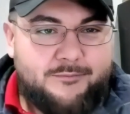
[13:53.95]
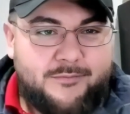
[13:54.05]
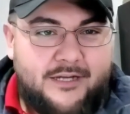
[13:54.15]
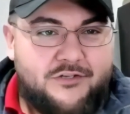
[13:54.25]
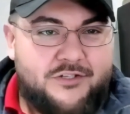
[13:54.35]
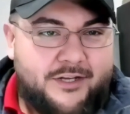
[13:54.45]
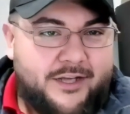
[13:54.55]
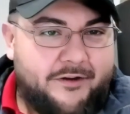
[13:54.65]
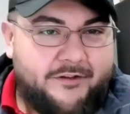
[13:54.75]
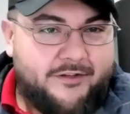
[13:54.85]
nitrogen
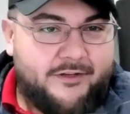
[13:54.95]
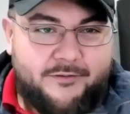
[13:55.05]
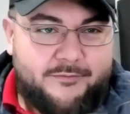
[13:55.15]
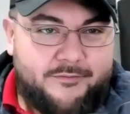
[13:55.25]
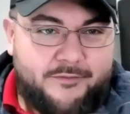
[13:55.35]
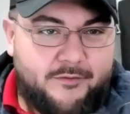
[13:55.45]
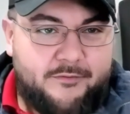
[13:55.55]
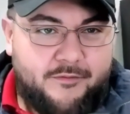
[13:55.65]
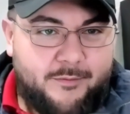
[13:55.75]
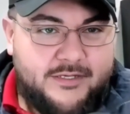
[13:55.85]
calculator
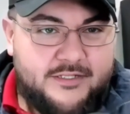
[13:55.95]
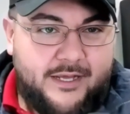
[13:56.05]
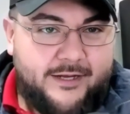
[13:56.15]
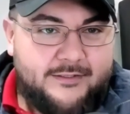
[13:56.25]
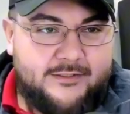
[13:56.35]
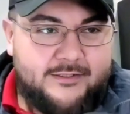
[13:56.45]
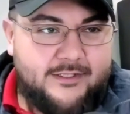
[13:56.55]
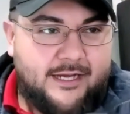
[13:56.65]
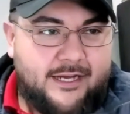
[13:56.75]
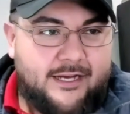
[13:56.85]
for my state,
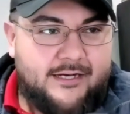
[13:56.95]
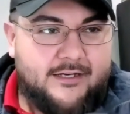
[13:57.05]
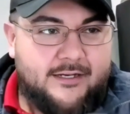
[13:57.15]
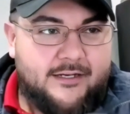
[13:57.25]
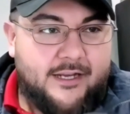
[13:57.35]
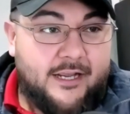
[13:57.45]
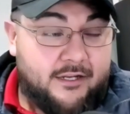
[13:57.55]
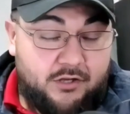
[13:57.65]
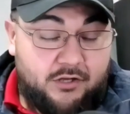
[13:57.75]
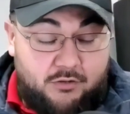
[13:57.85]
and
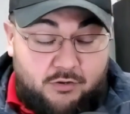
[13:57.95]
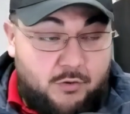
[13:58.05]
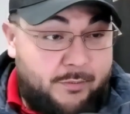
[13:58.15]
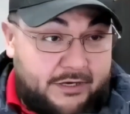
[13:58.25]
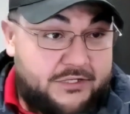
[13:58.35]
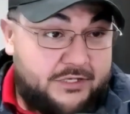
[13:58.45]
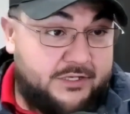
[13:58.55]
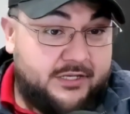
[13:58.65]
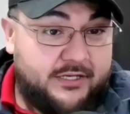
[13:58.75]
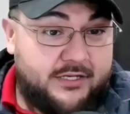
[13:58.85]
you
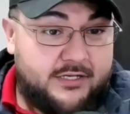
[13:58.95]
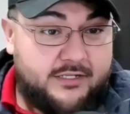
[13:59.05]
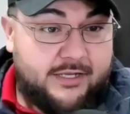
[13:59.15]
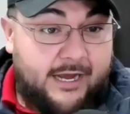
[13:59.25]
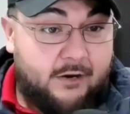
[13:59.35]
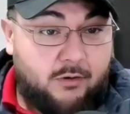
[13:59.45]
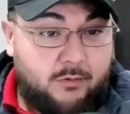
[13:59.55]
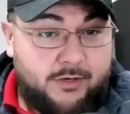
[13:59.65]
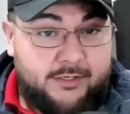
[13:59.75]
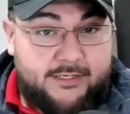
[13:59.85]
mentioned the Iowa
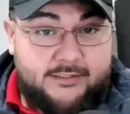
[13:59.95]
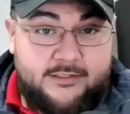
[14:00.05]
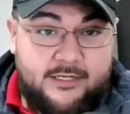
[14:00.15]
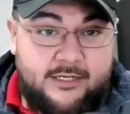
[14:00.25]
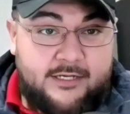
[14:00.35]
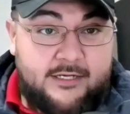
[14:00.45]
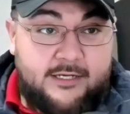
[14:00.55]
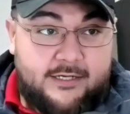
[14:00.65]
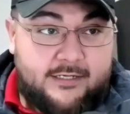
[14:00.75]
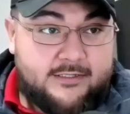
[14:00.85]
one. That's
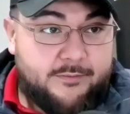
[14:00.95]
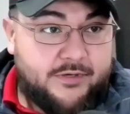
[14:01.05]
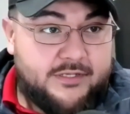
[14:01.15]
a